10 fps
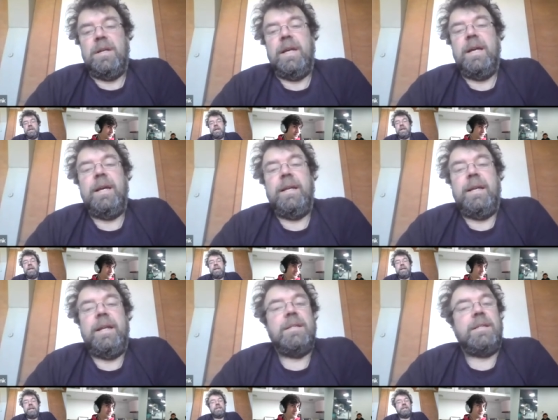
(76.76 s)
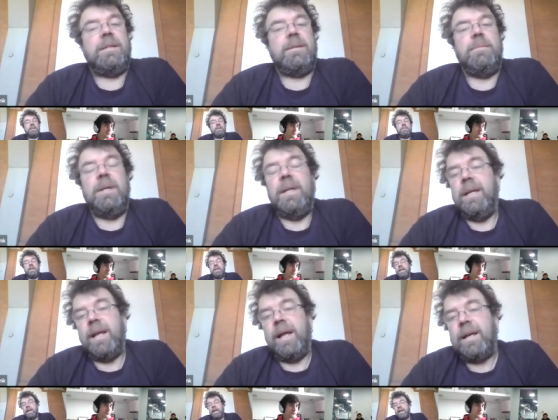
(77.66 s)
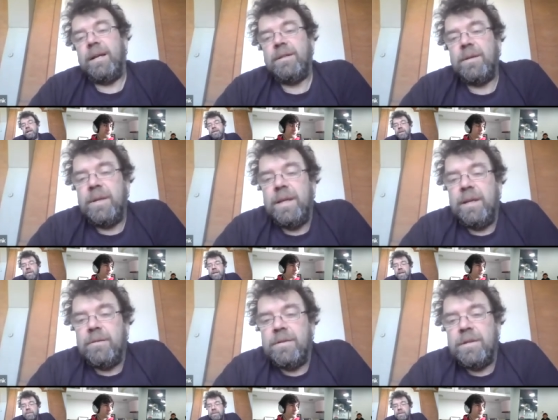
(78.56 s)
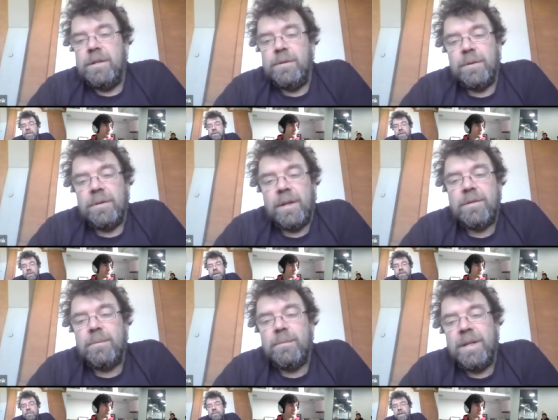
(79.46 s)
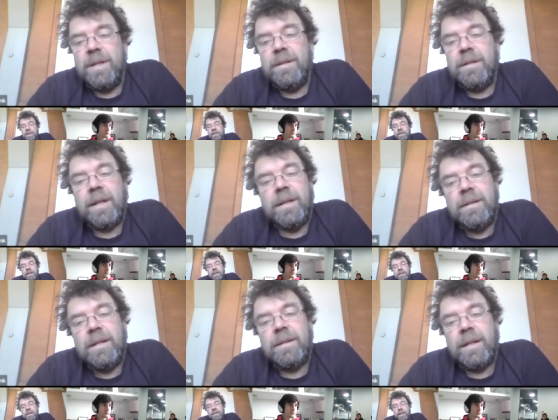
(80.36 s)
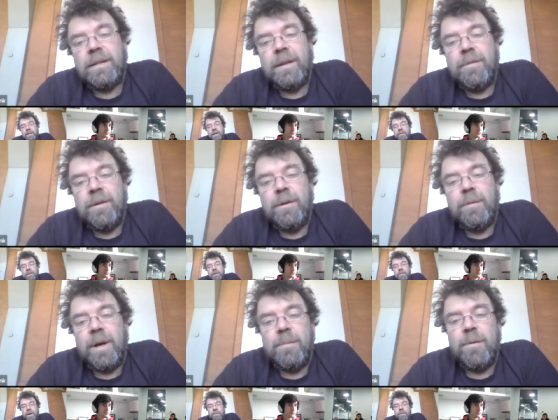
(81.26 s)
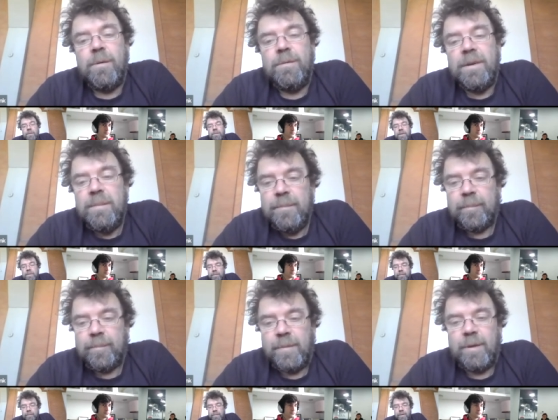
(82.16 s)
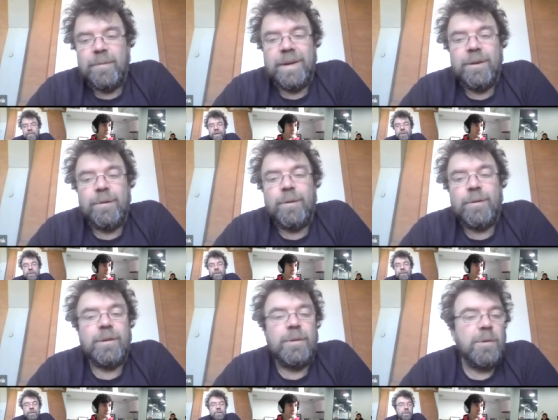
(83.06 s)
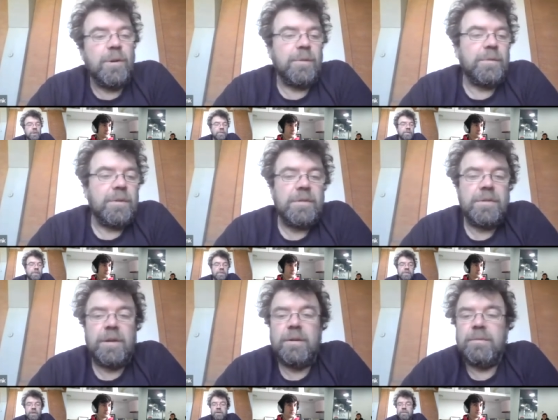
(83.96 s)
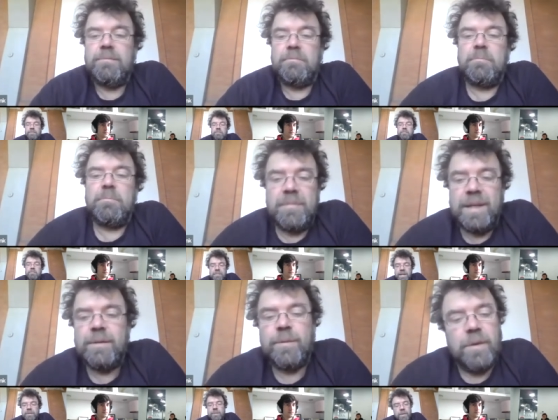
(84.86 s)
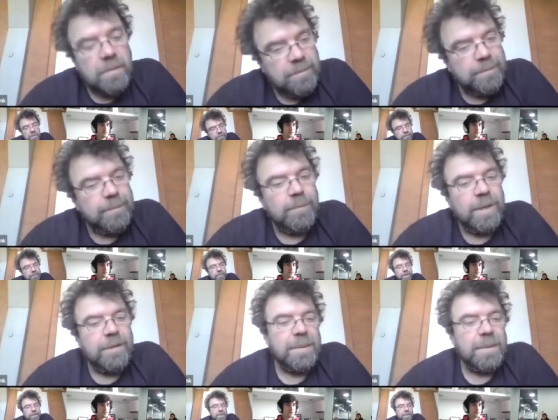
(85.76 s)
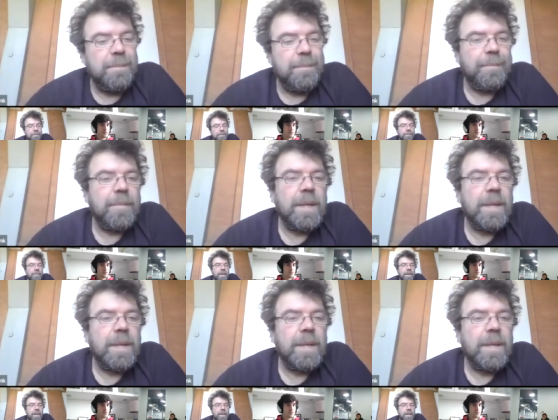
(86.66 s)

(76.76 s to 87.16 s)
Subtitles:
And it's really like here on this T-shirt, being a detective in a crime movie where you're also the murderer. So it's fun, believe me.